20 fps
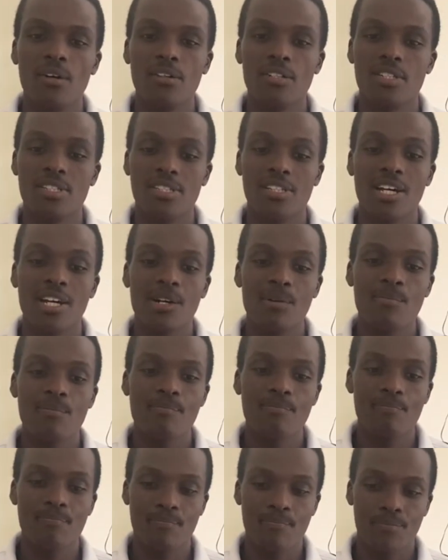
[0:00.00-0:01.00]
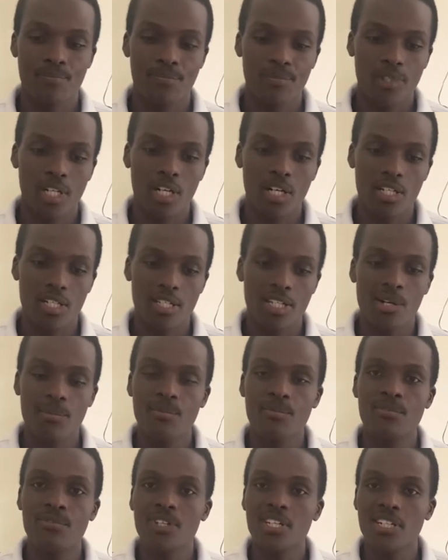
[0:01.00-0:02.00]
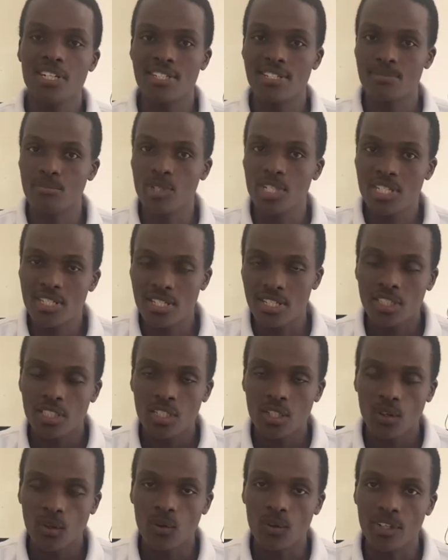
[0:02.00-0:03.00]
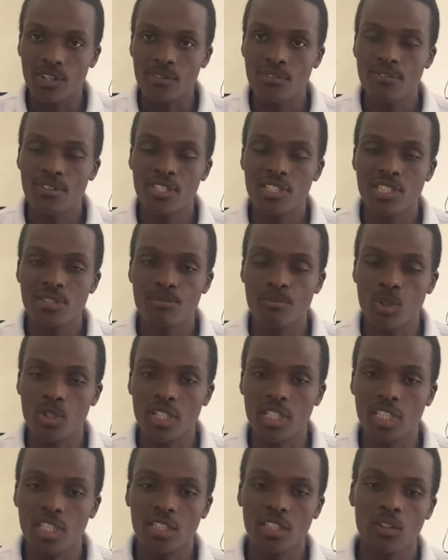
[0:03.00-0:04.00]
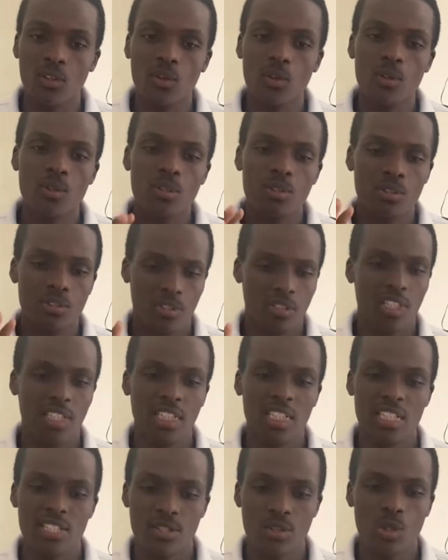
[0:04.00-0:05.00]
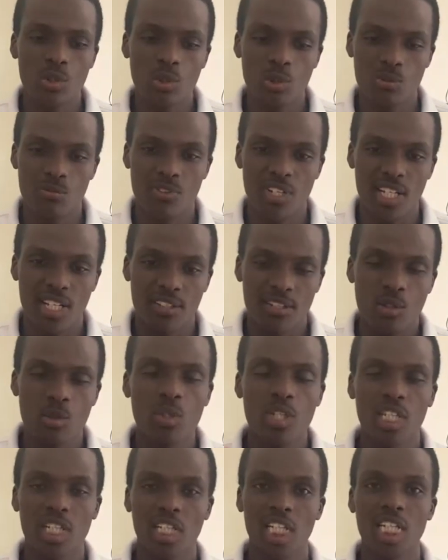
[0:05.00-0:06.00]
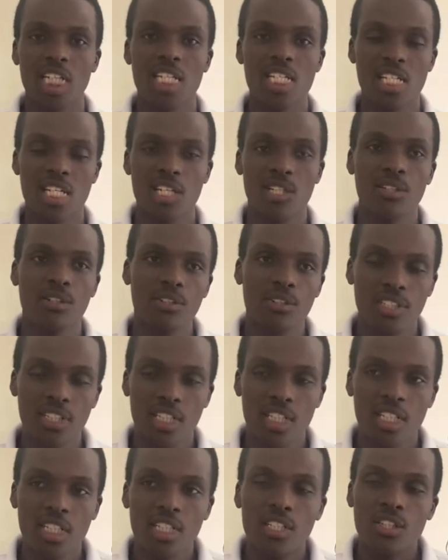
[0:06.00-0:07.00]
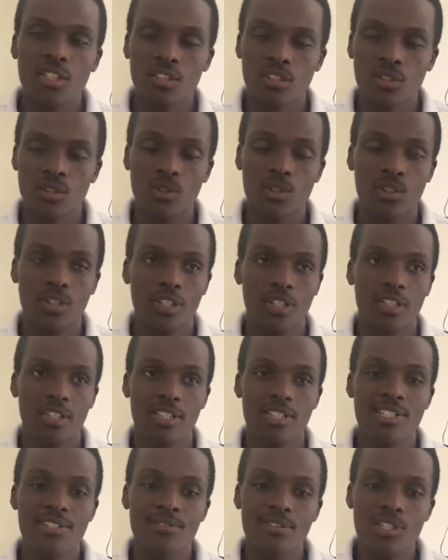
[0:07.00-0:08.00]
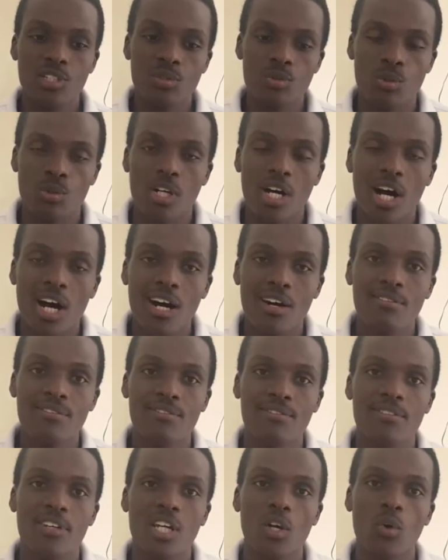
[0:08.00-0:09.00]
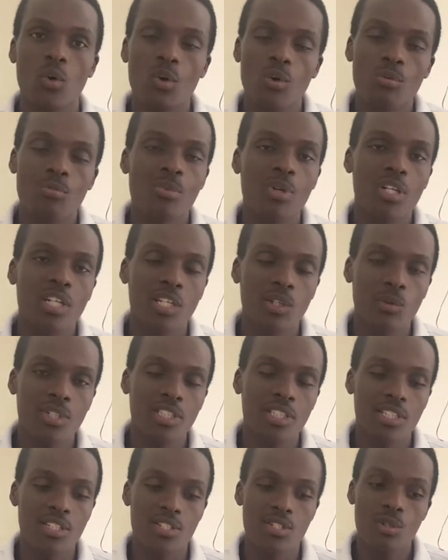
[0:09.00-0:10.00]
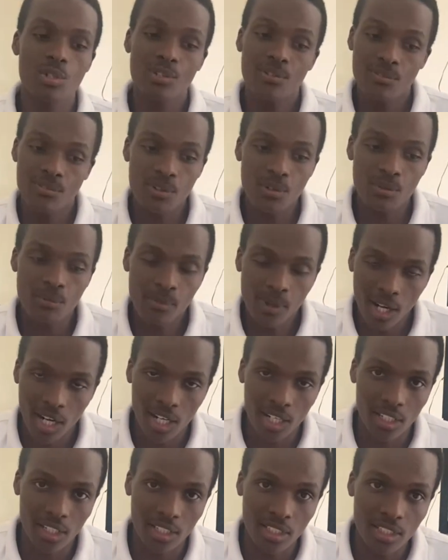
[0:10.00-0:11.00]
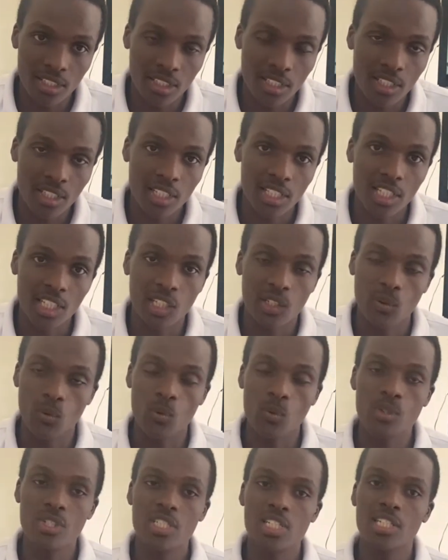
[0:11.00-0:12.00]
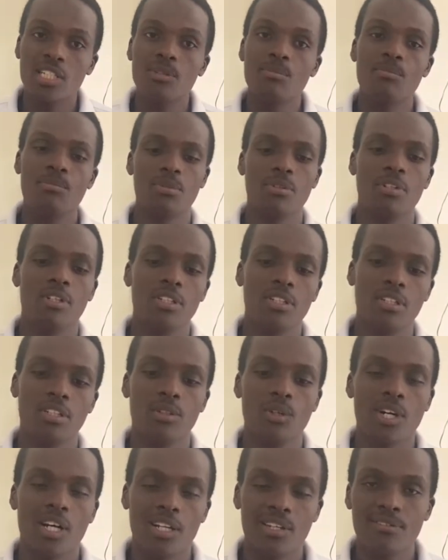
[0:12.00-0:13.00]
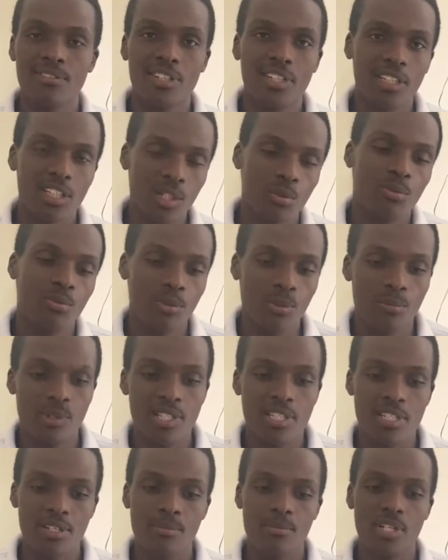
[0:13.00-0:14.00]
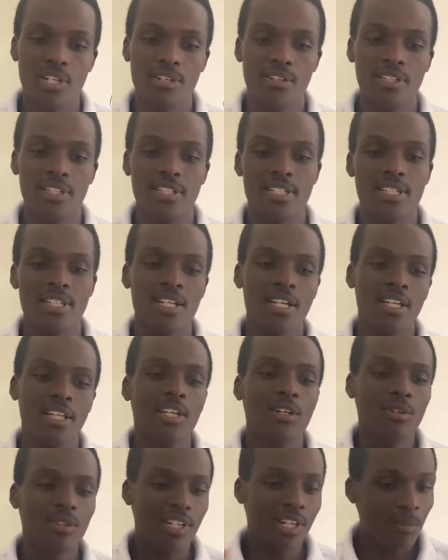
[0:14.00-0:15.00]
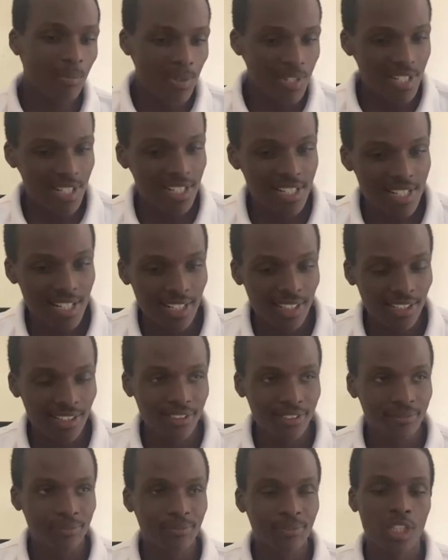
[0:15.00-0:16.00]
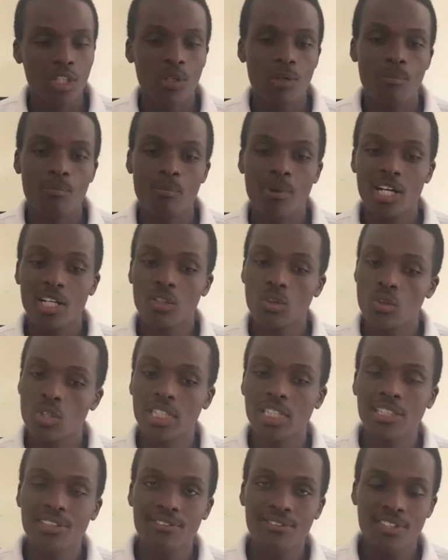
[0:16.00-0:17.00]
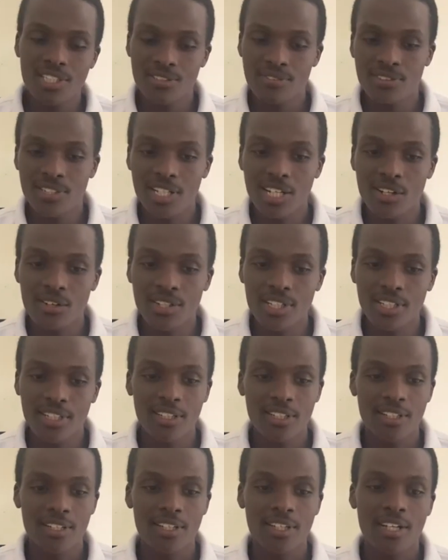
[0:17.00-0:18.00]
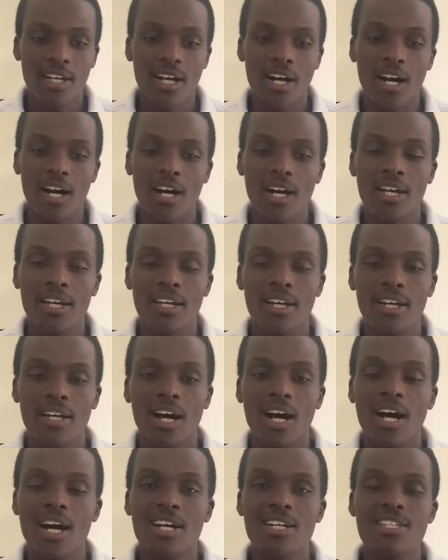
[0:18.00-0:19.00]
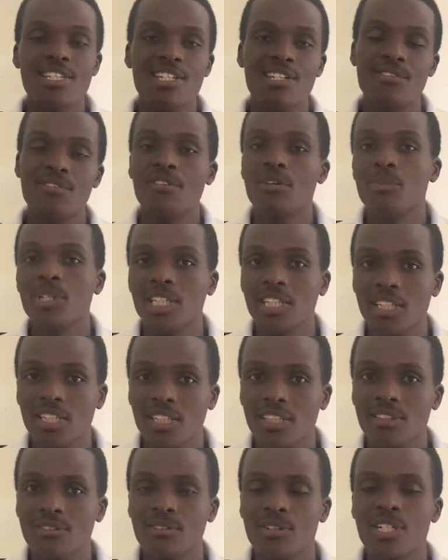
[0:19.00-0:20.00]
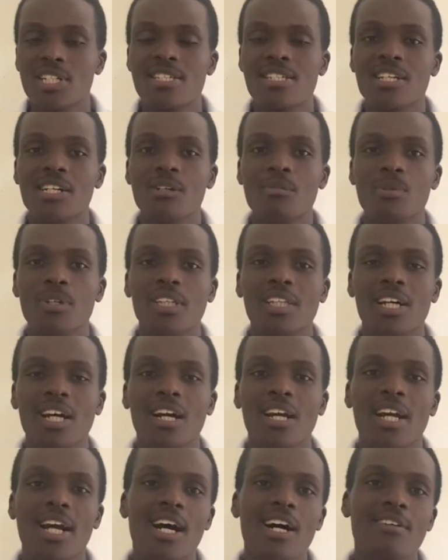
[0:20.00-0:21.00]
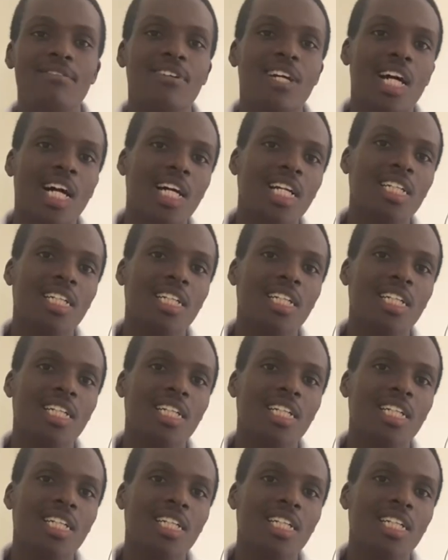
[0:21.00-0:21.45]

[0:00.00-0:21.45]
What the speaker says: some fins missing on the fish body, or it is sort of like looking discolored. So this fish will have a whole body which is uniform and in good shape. You can even tell from its appearance. Then on the opposite side, bad quality fish fingering has deformities. For example, it can have